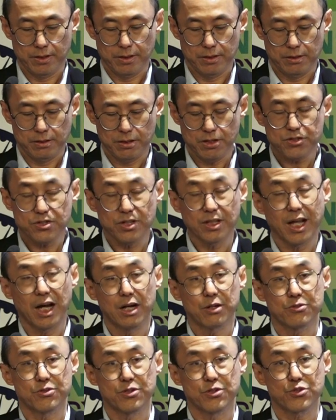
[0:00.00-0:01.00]
This
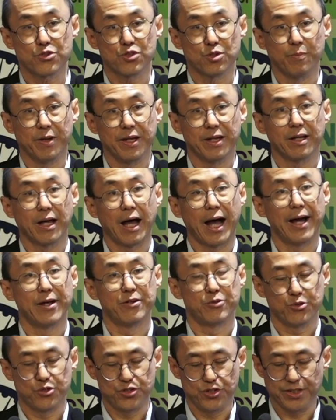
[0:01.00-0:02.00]
allows us to make
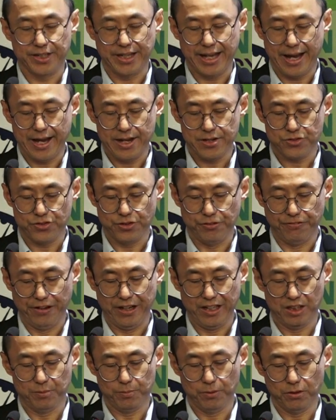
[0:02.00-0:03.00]
hydrogen gas
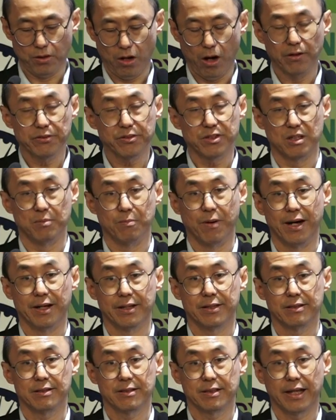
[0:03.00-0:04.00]
available on
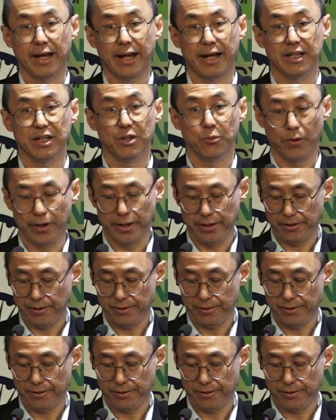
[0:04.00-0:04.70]
demand anywhere.